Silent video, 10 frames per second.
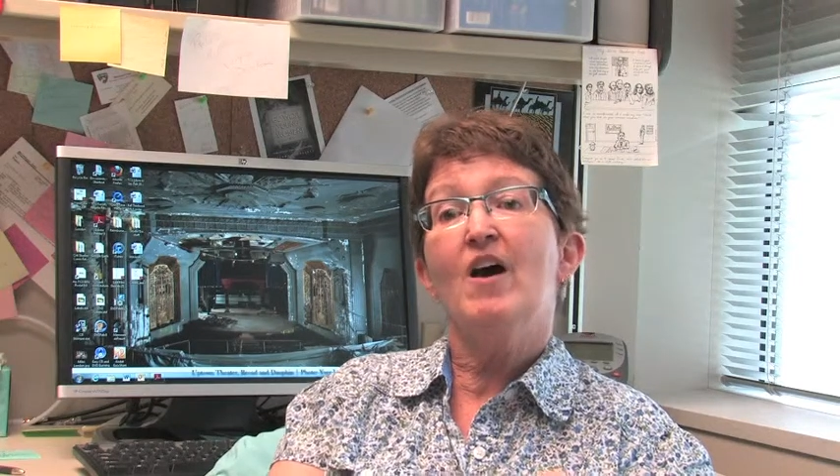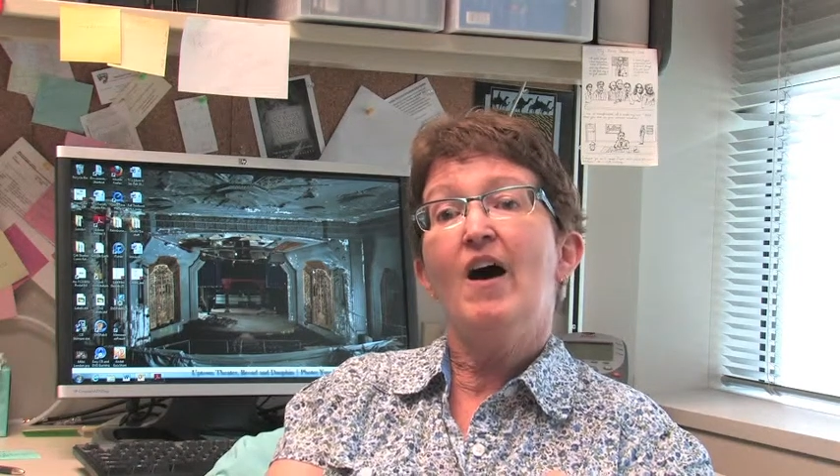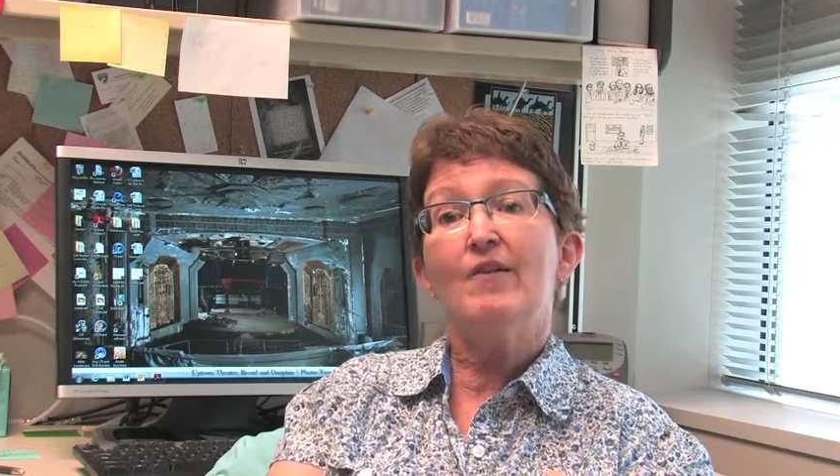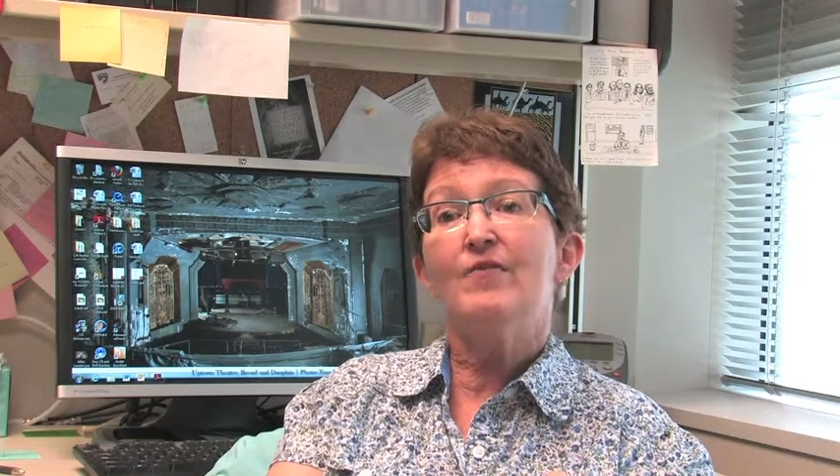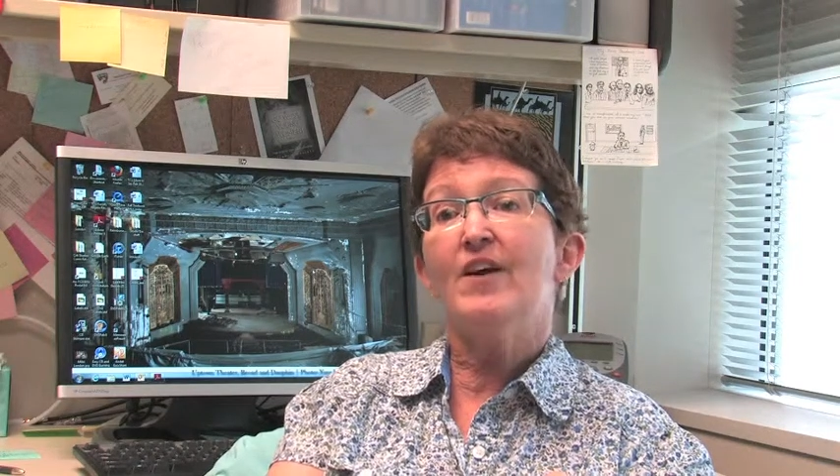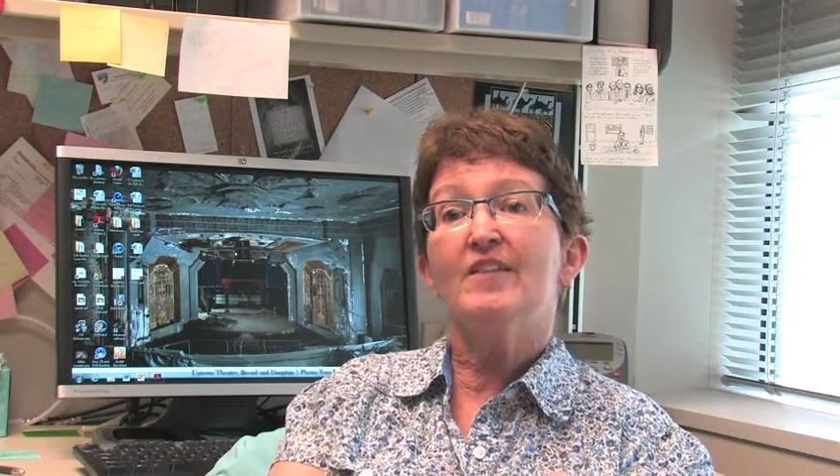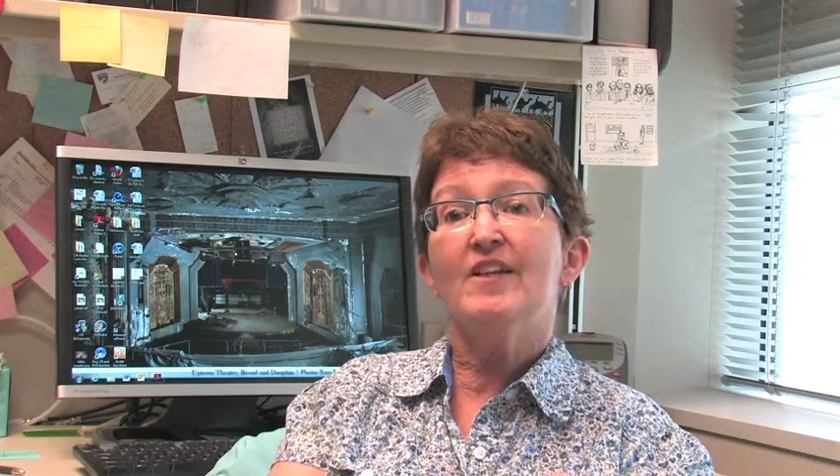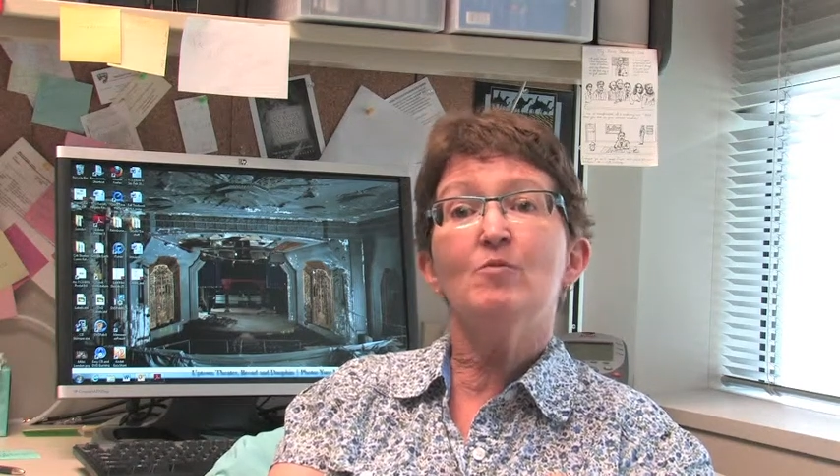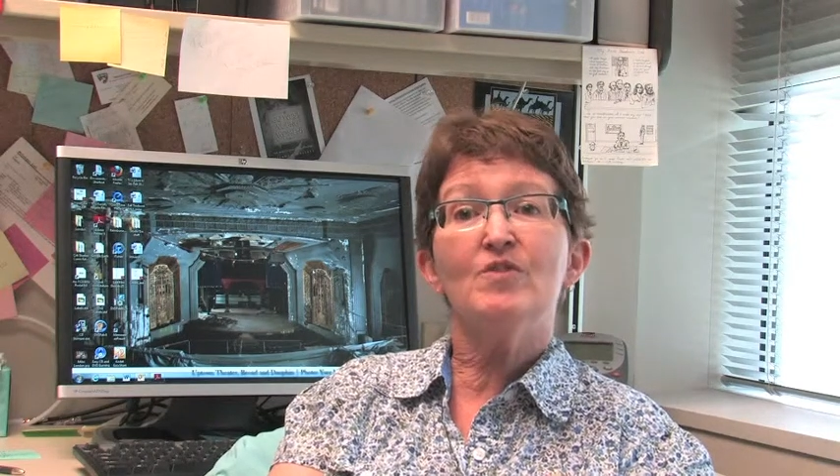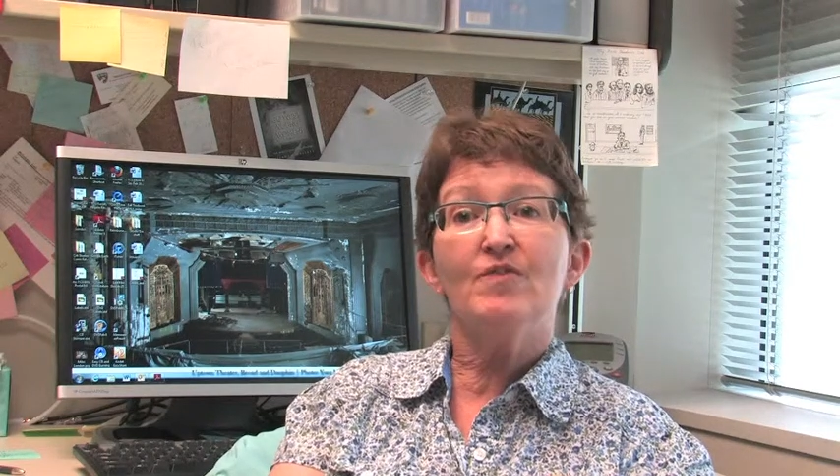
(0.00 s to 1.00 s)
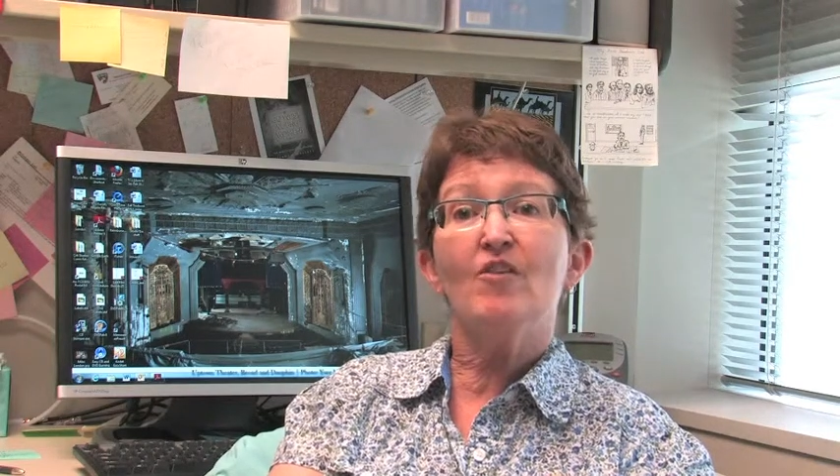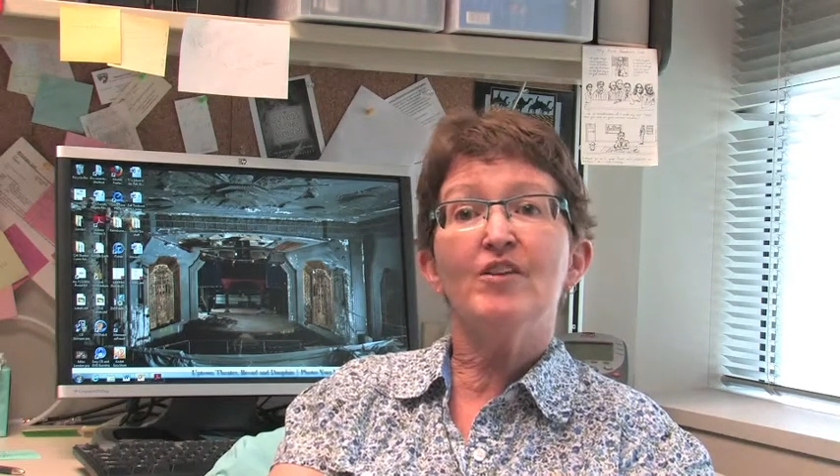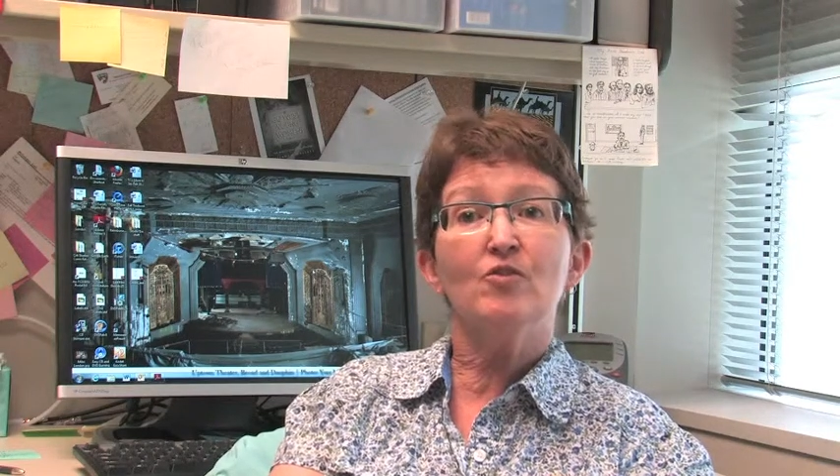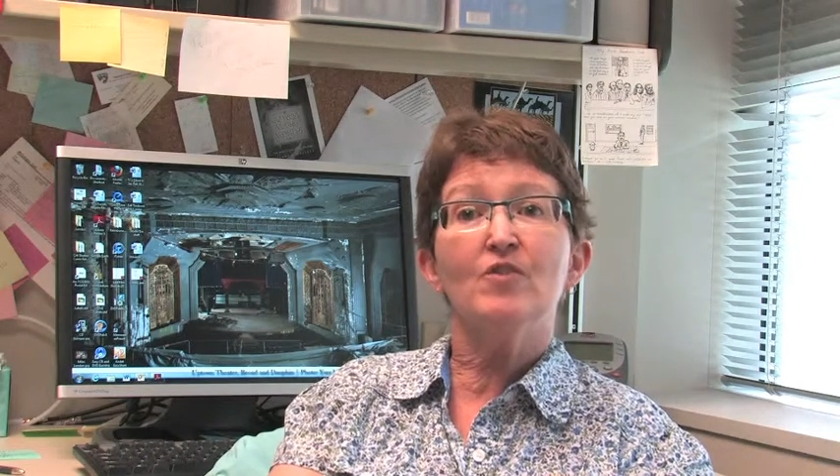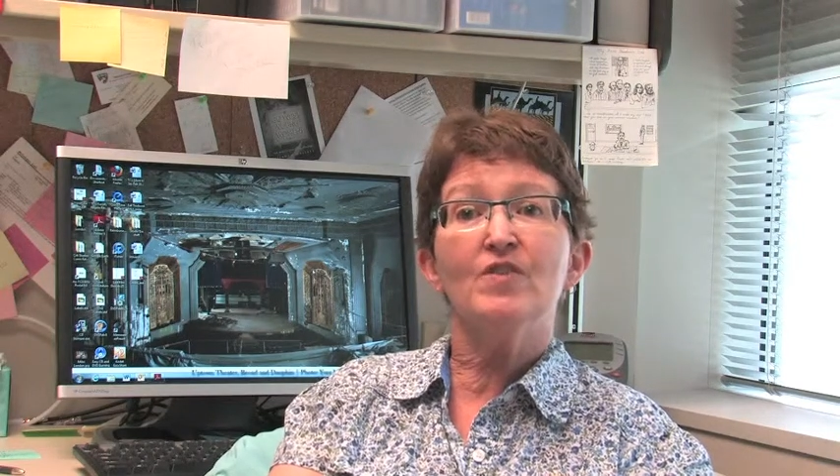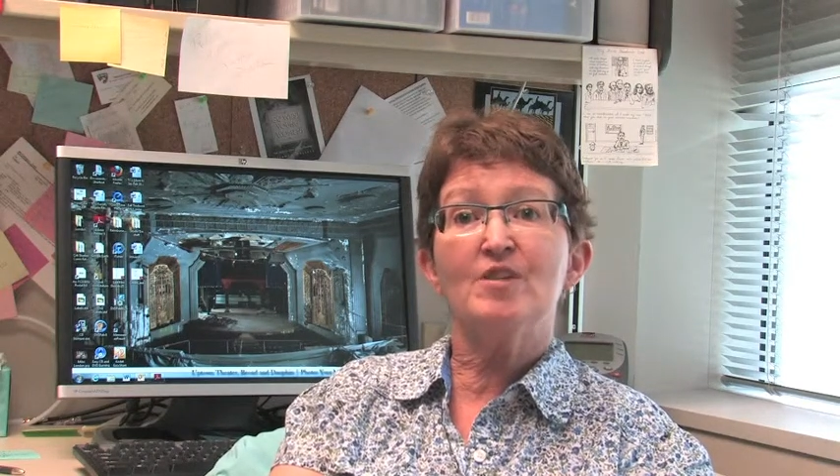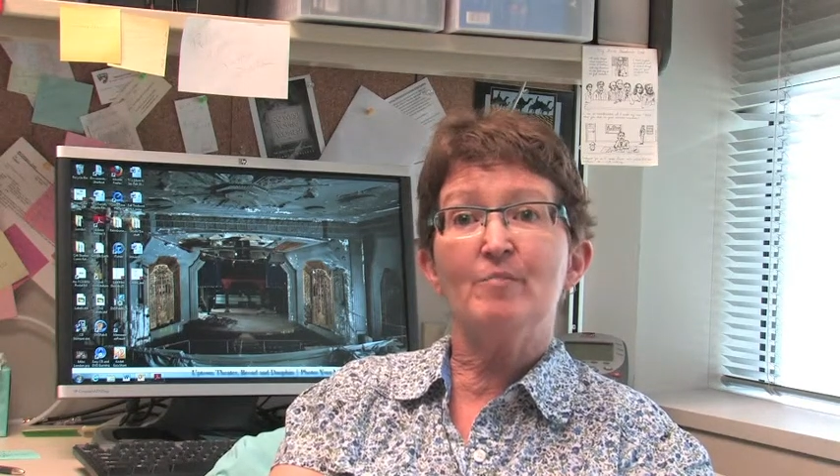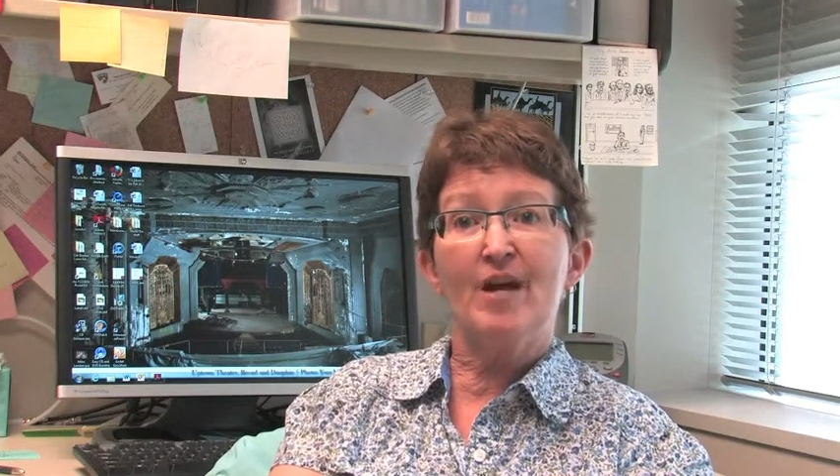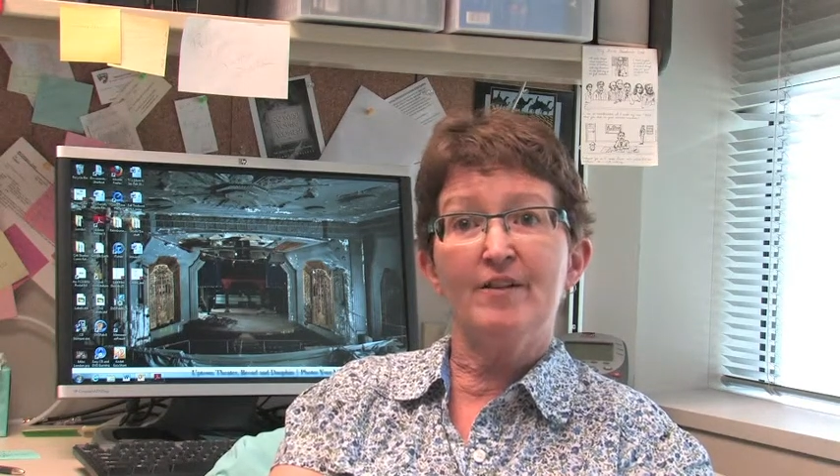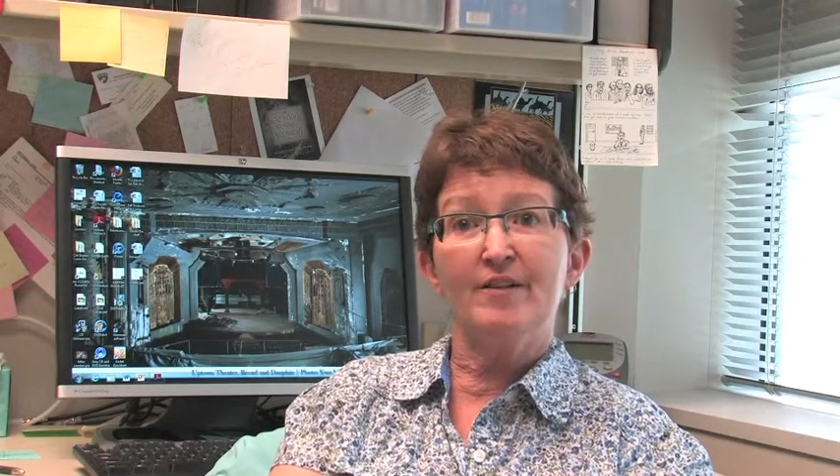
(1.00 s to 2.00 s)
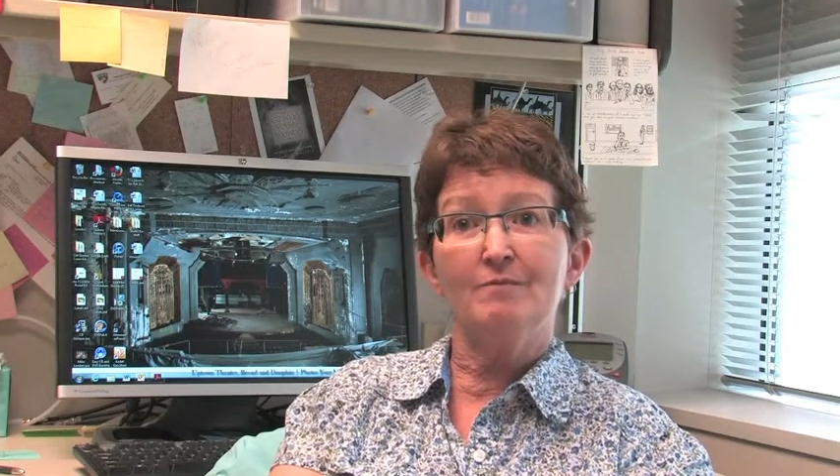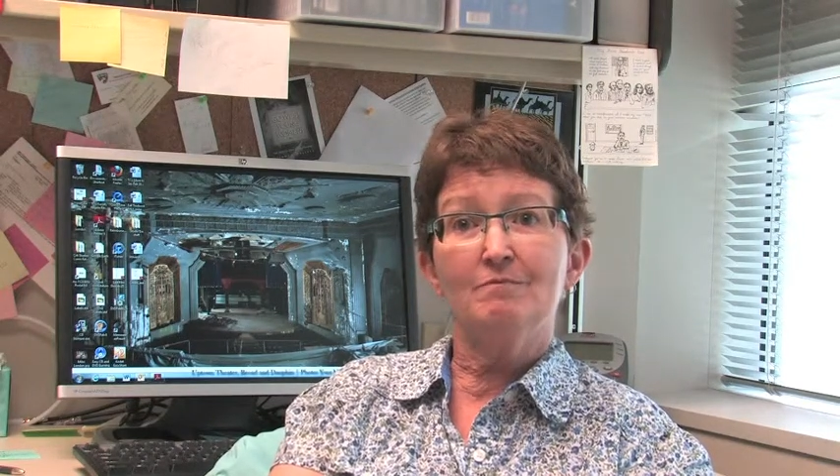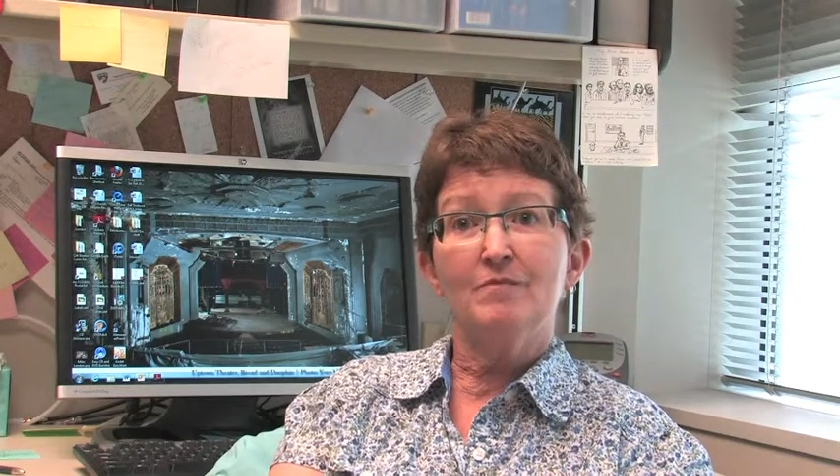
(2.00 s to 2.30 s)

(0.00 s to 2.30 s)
I found that he was very nervous about it.